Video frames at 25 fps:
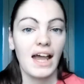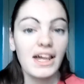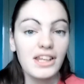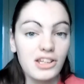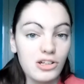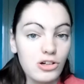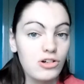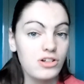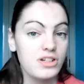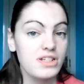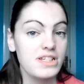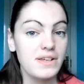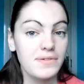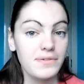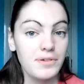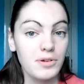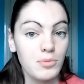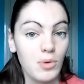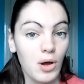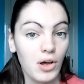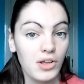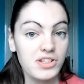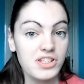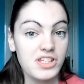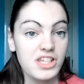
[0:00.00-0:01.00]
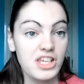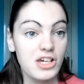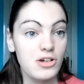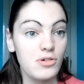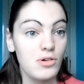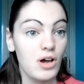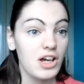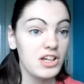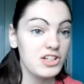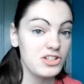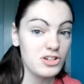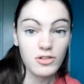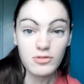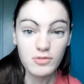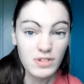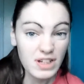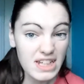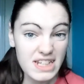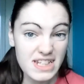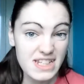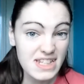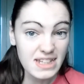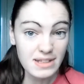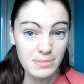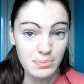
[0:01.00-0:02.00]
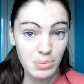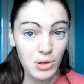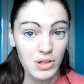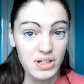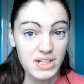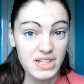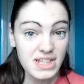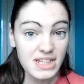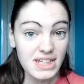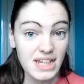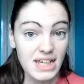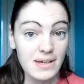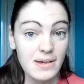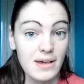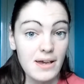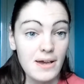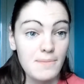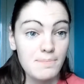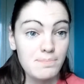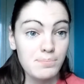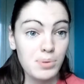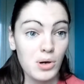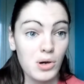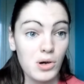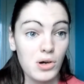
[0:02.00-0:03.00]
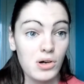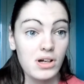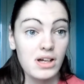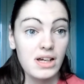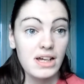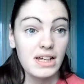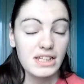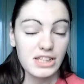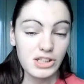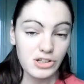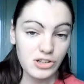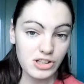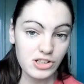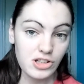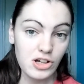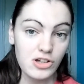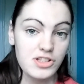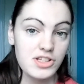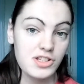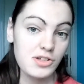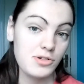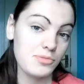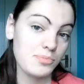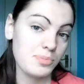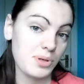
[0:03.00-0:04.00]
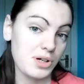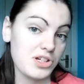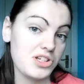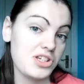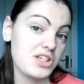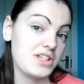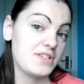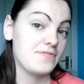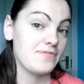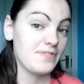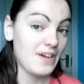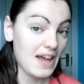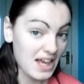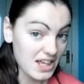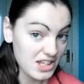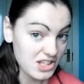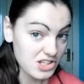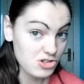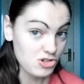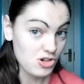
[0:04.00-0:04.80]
And of course, if you want to, I don't really see the point in it, but you can also purchase Fast